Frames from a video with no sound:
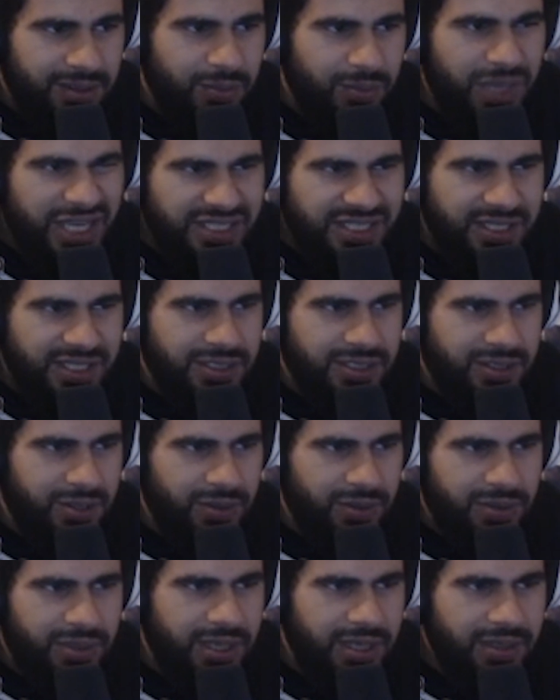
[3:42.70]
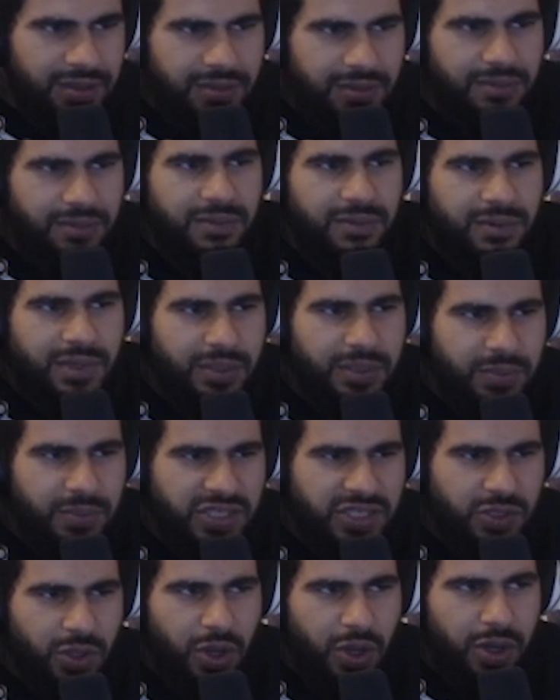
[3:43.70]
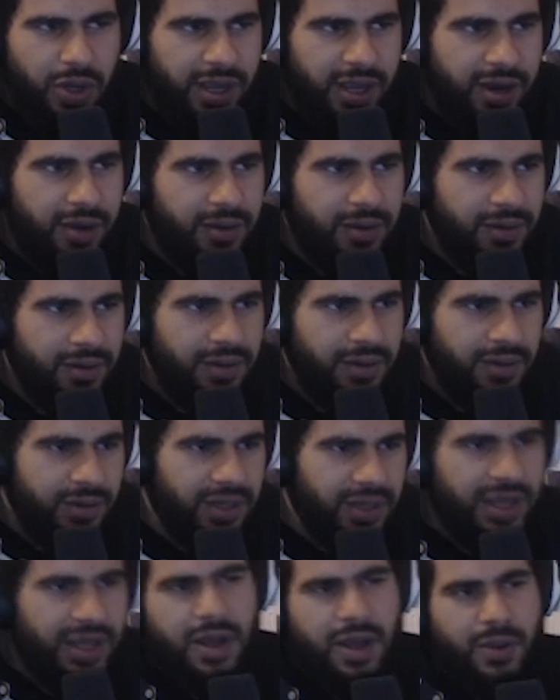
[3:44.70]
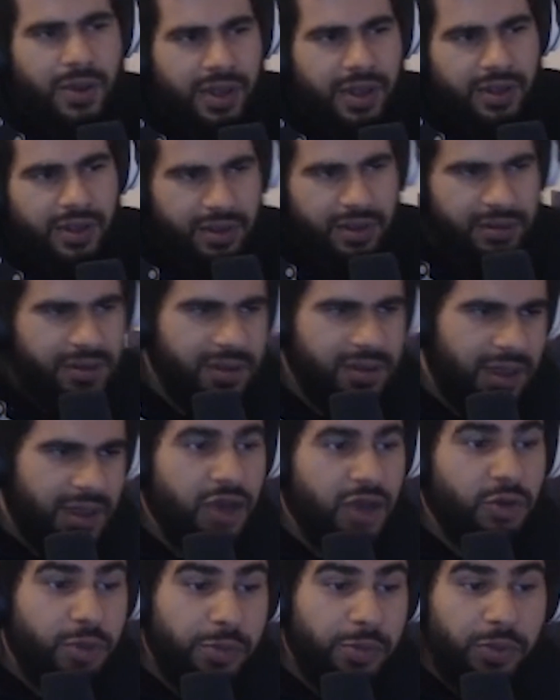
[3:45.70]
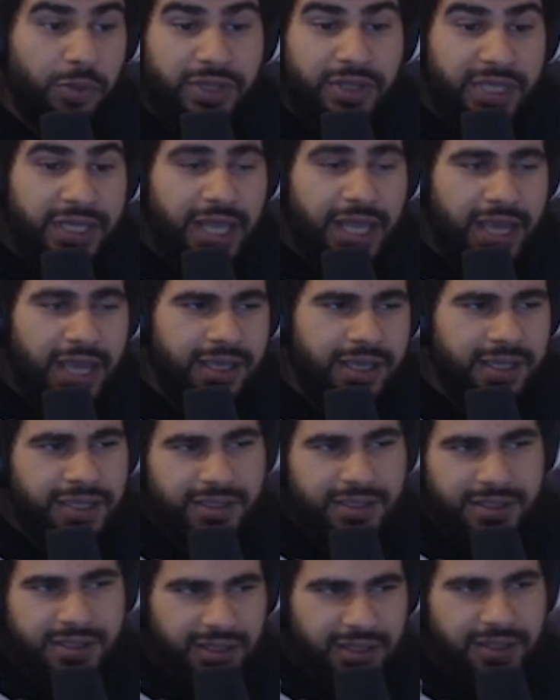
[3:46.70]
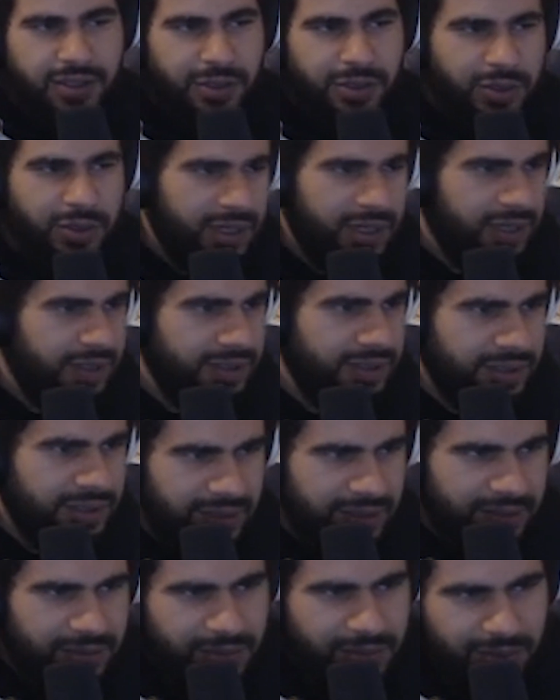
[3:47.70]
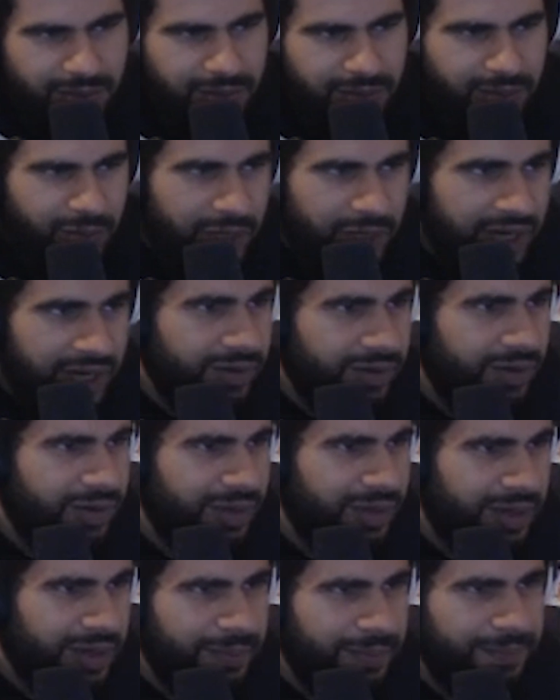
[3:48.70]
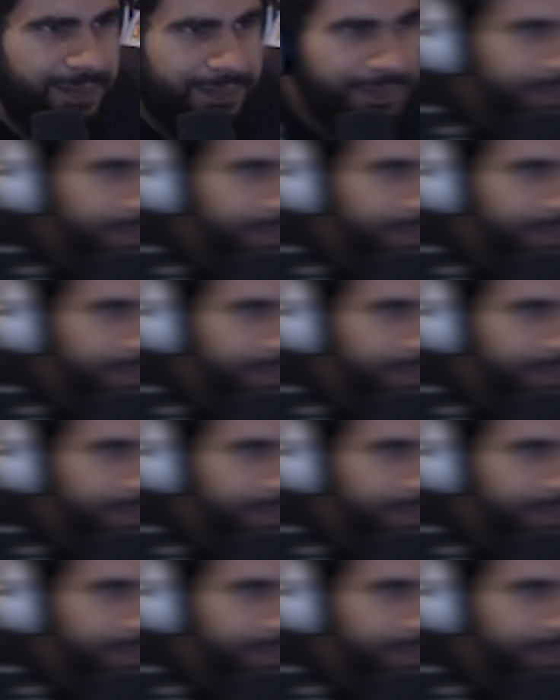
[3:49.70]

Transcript: makes it so like it makes you not care. You're like, oh well, 100 people did like it and you didn't, so whatever, you know.